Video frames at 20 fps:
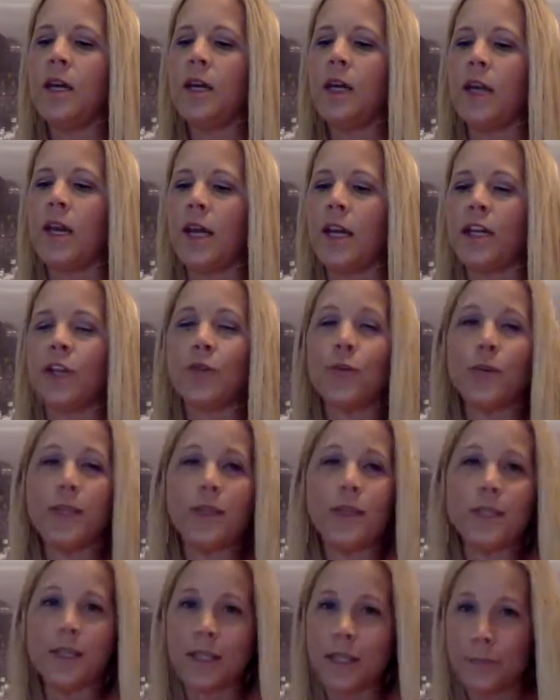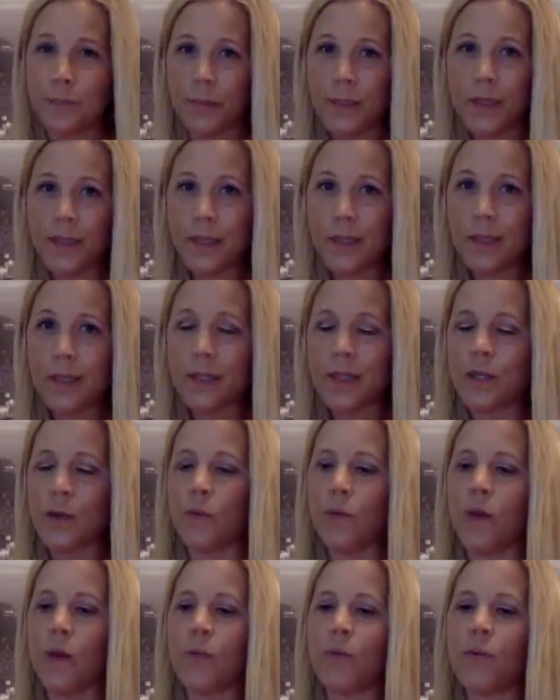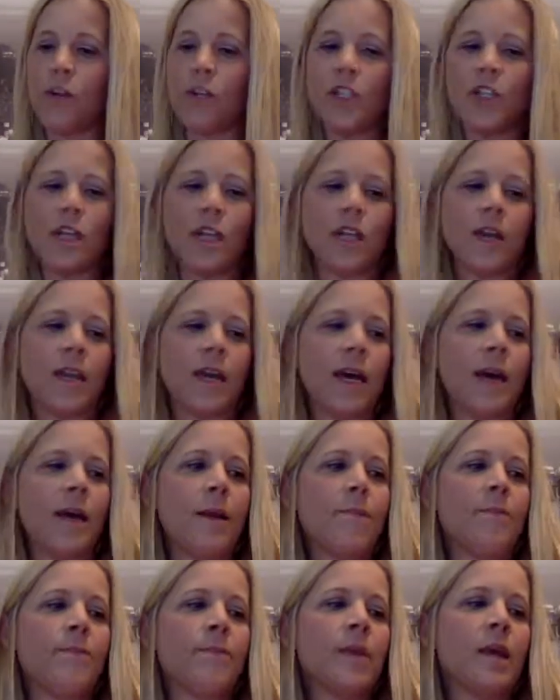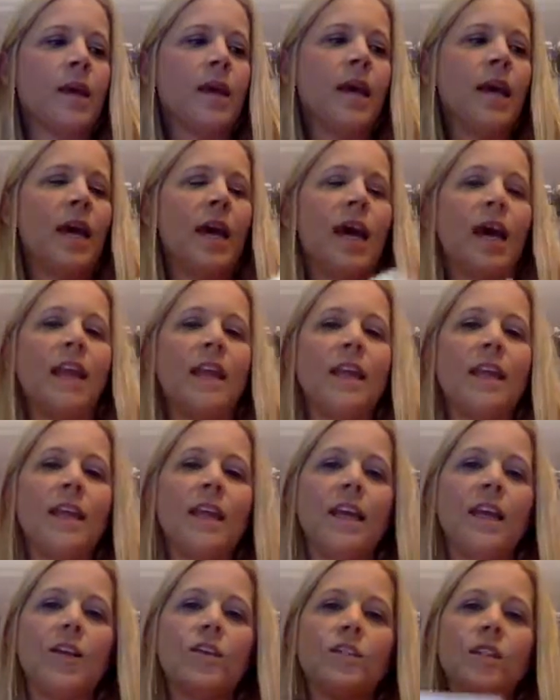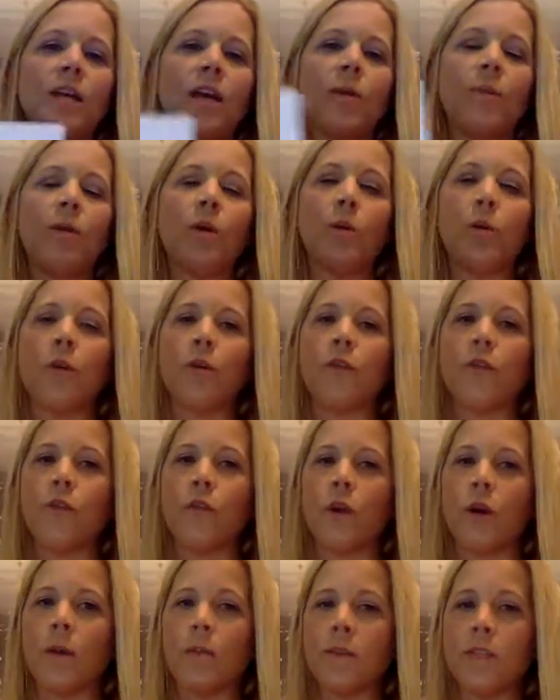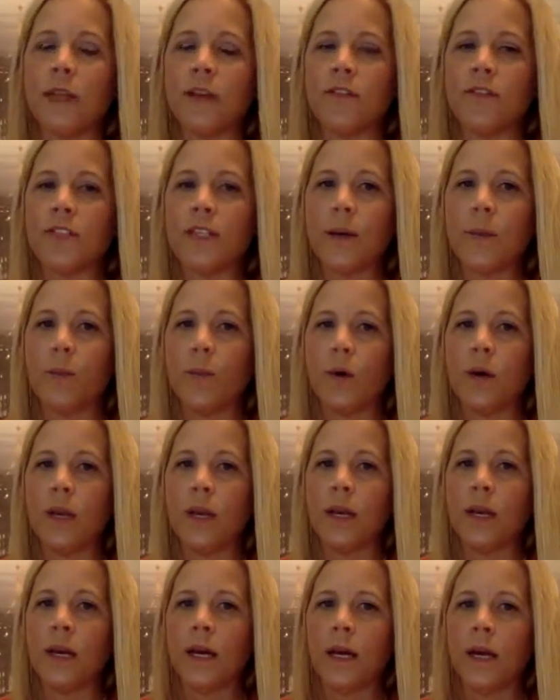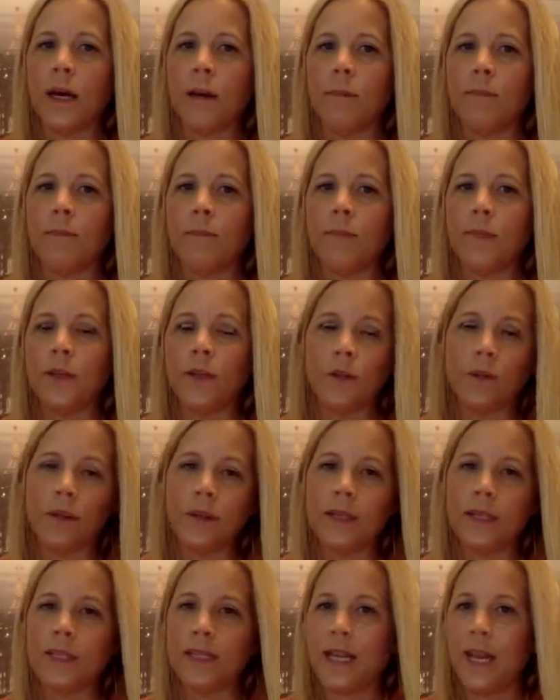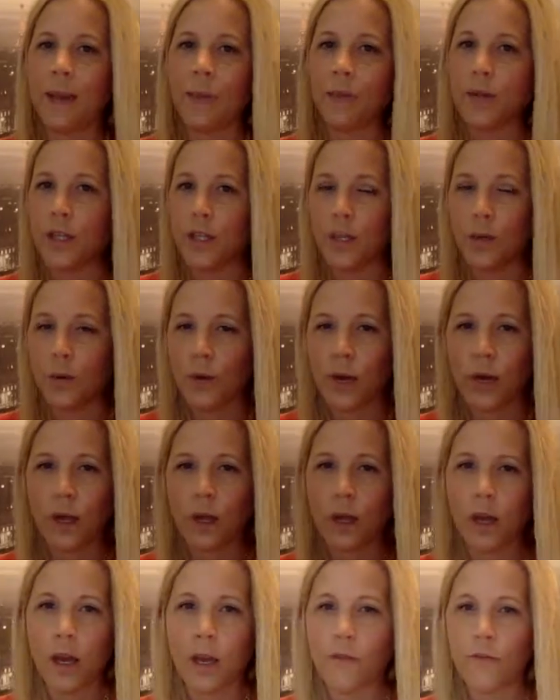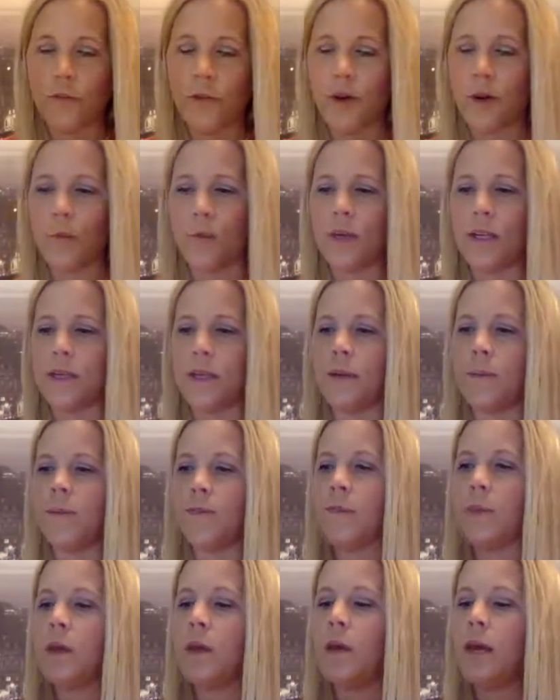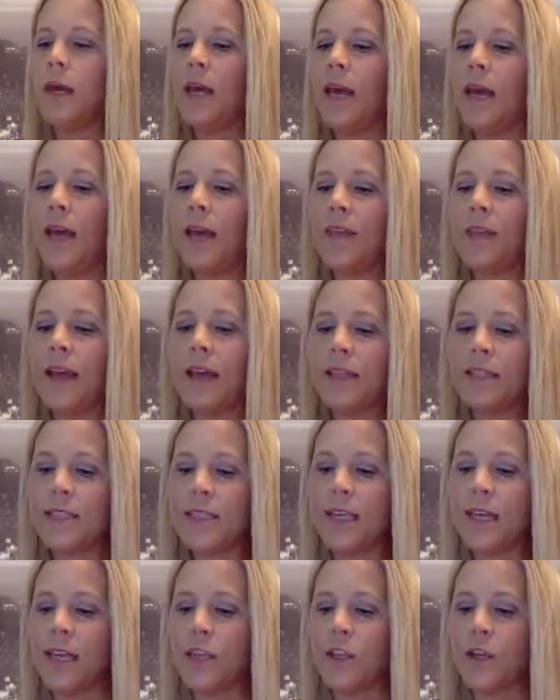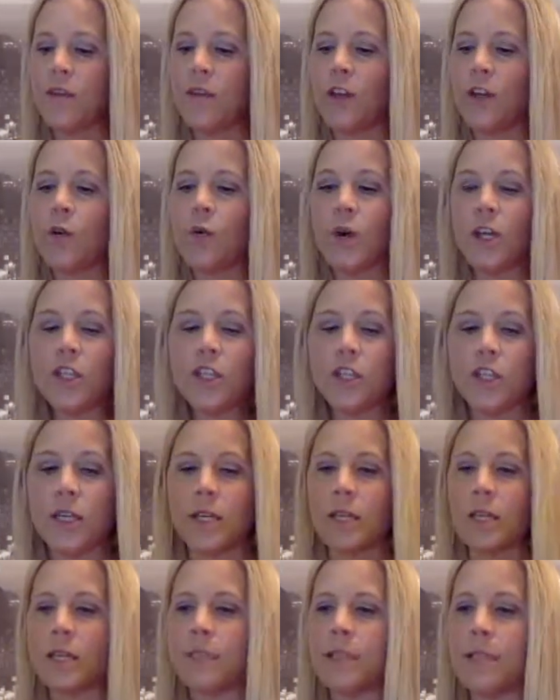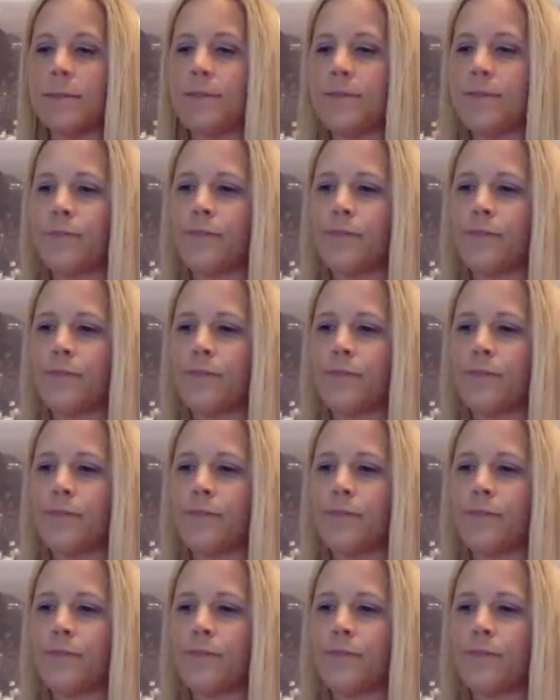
and I treat this as a business, so we appreciate that. And then here's a couple of order forms if someone isn't able to do it online for any reason. And that's it. Do you have any questions?